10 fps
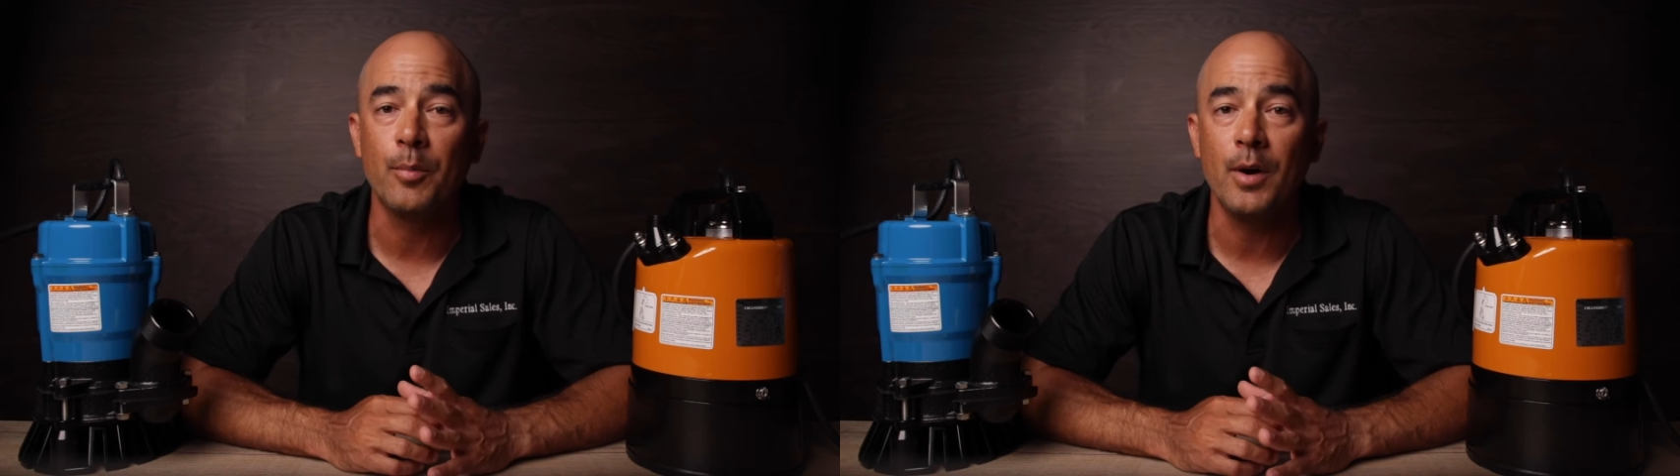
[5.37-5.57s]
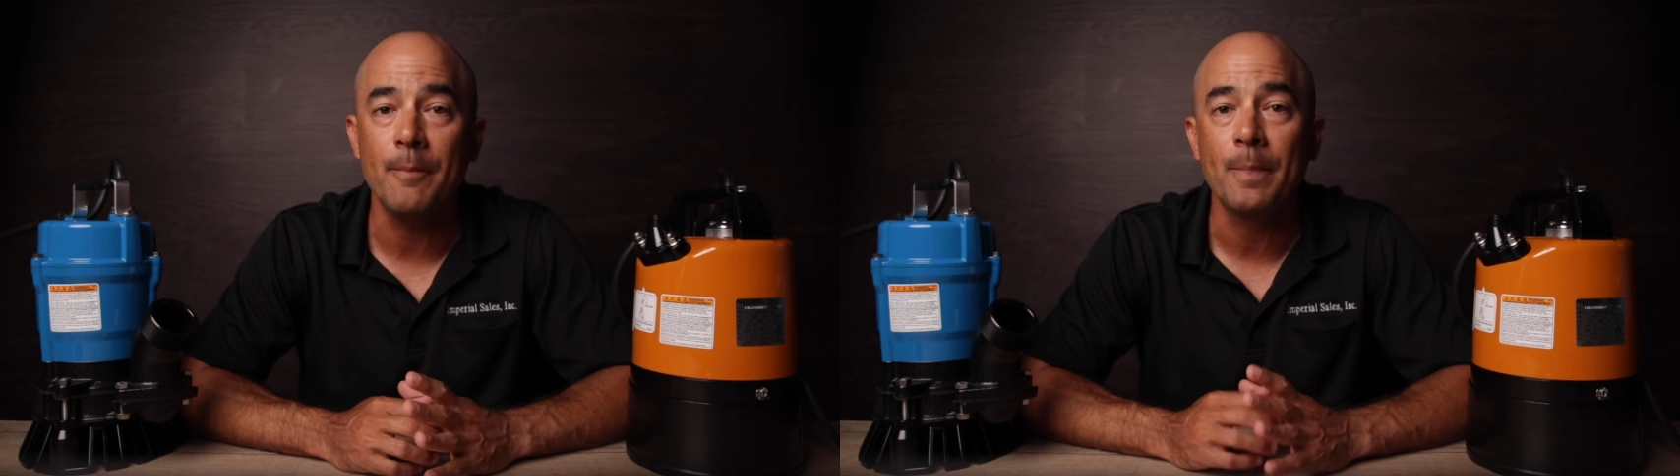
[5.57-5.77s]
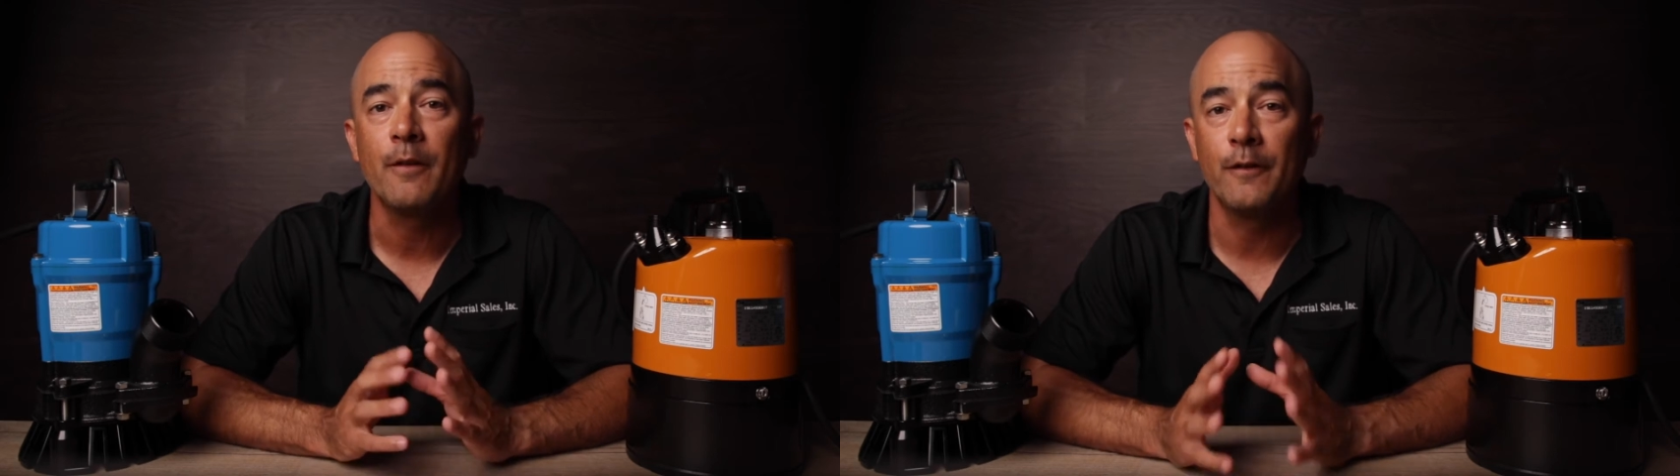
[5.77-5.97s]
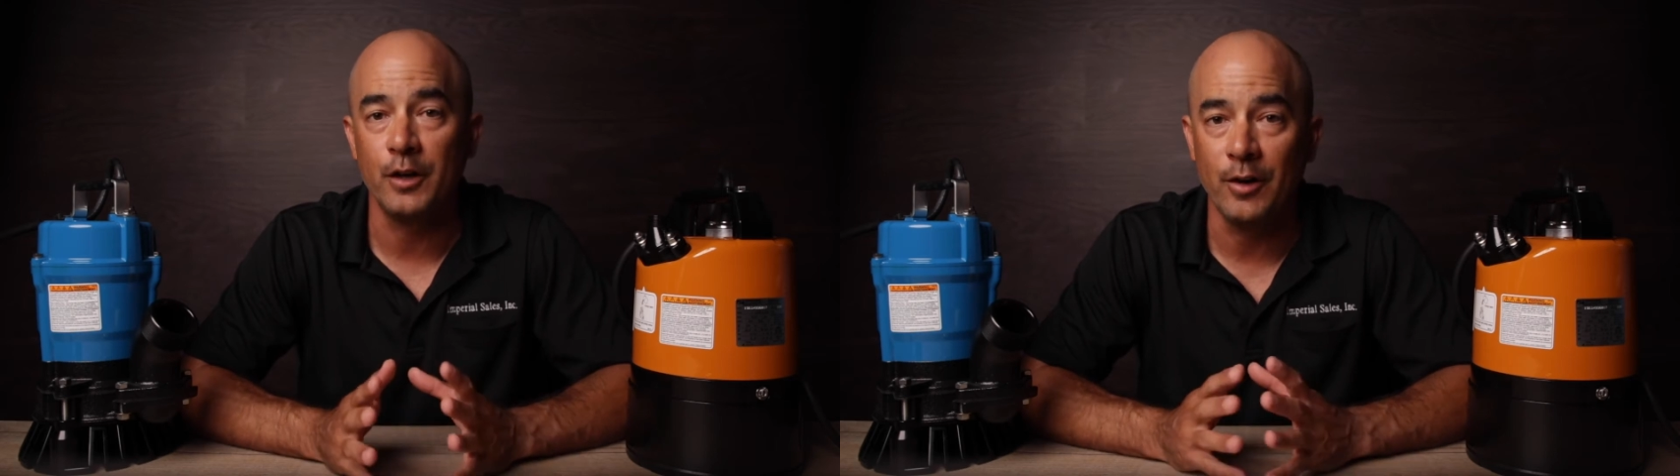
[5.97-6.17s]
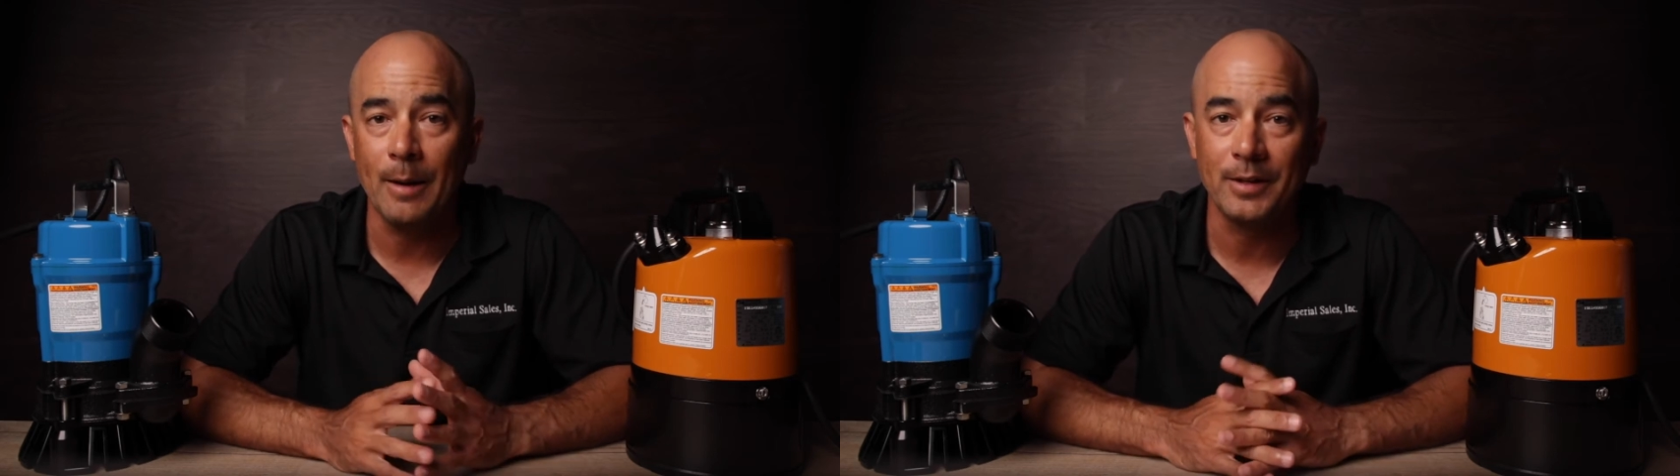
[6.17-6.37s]
pump for
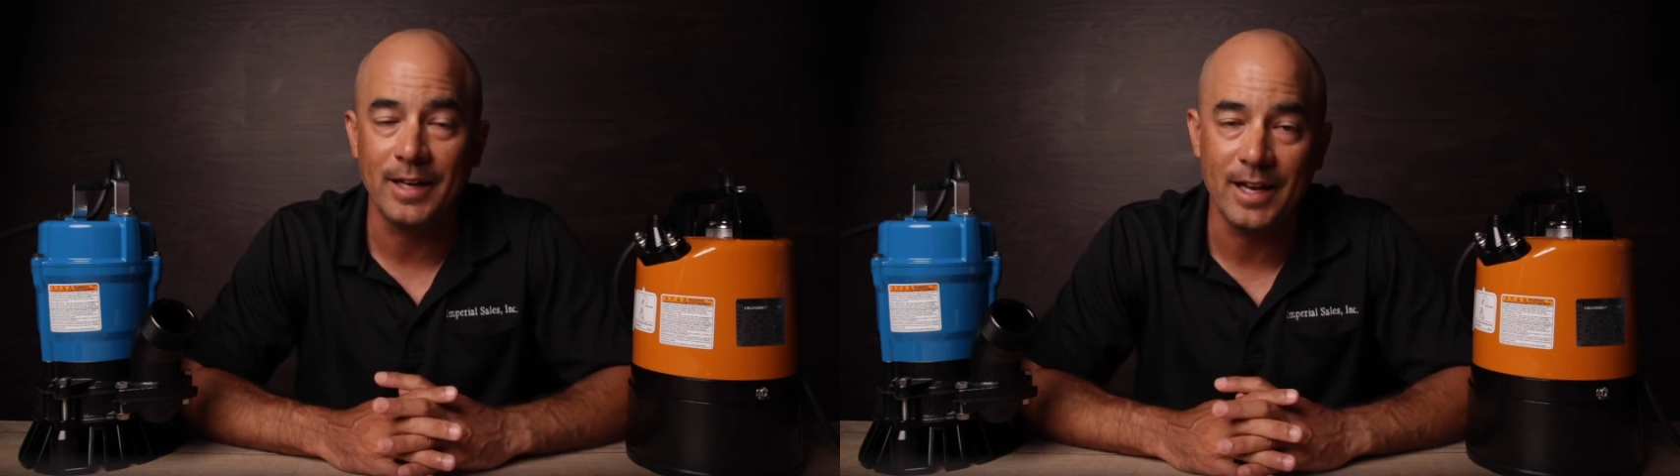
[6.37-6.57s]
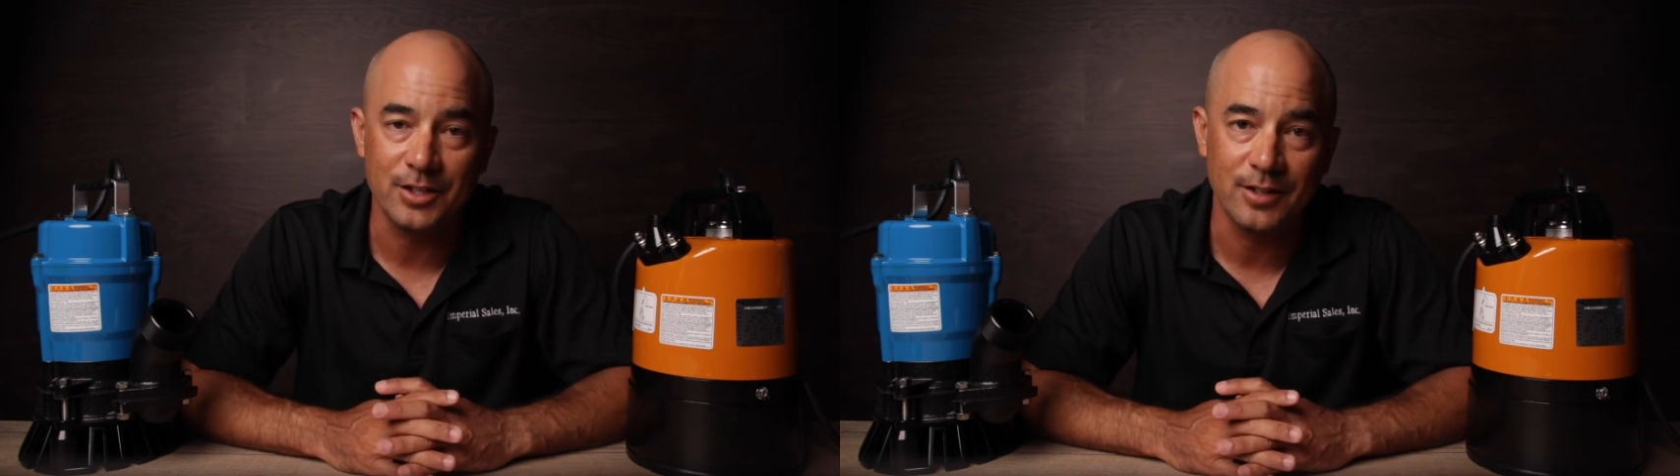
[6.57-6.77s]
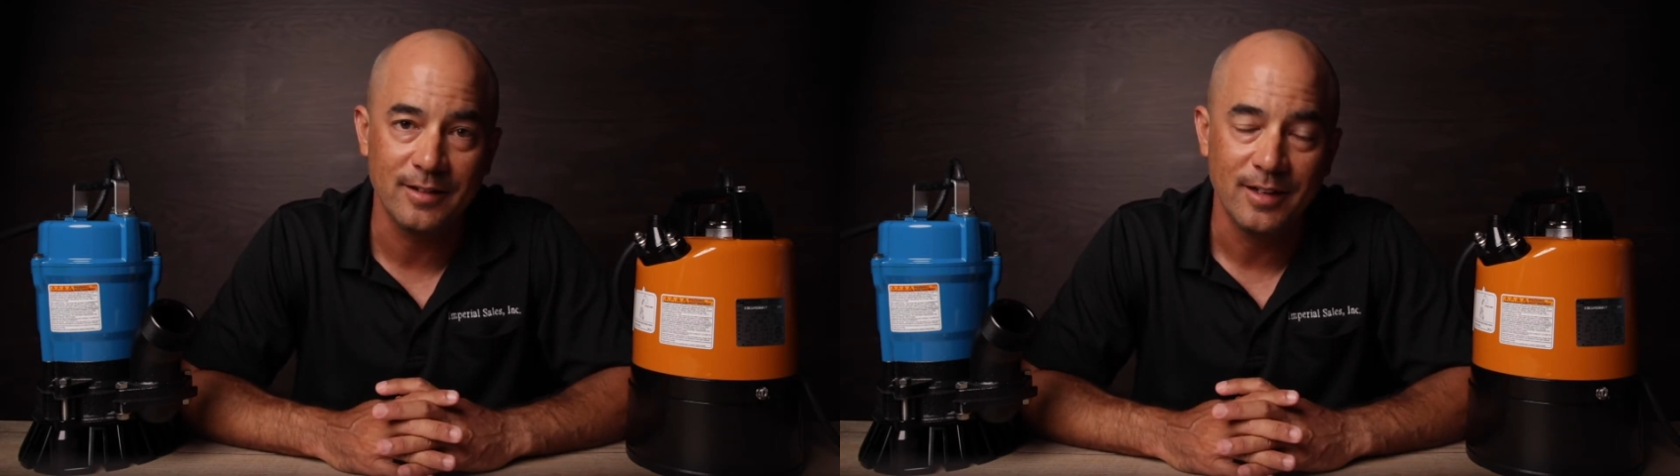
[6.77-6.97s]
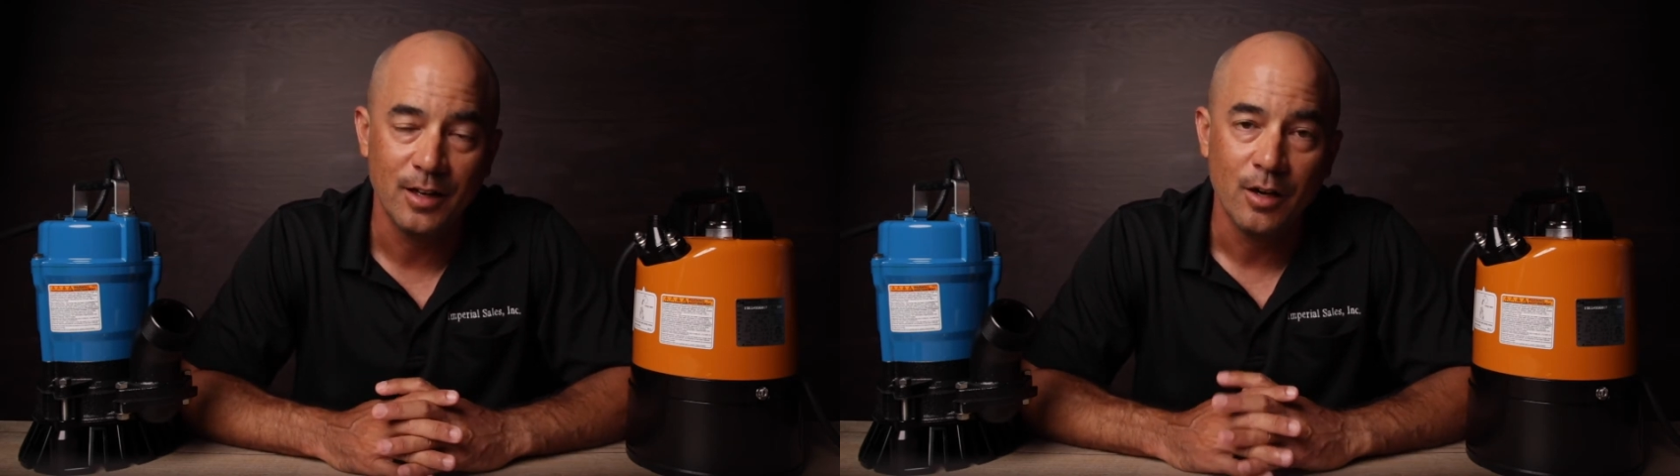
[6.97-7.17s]
your application.